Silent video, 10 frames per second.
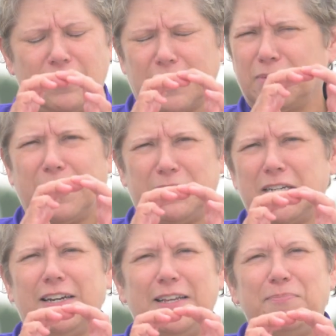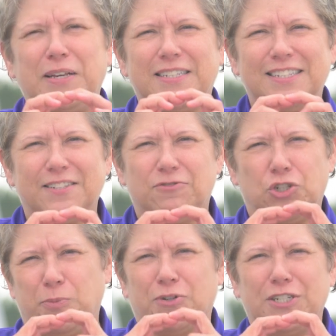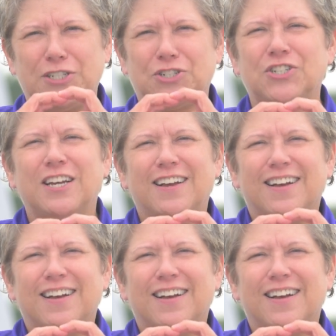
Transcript: sometimes tiny, pieces of gibberish